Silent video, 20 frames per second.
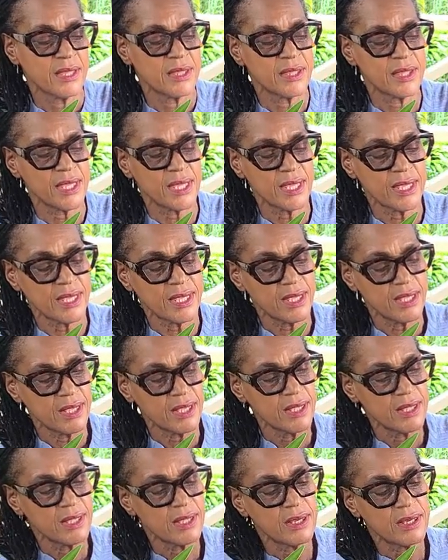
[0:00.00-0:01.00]
The
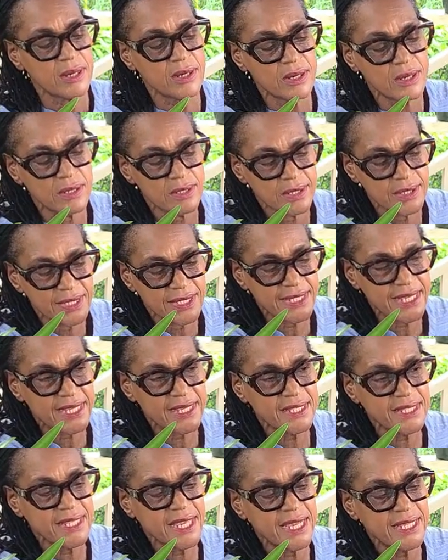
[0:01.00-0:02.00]

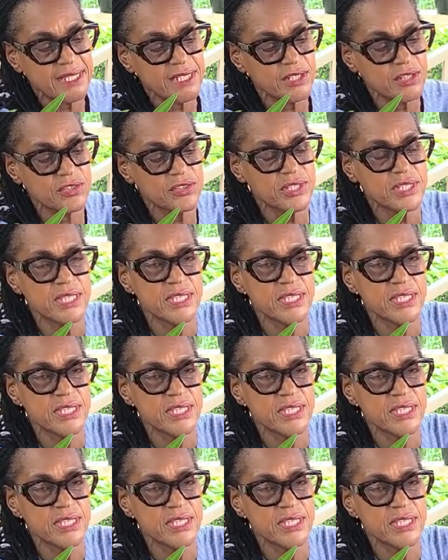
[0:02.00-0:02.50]
second category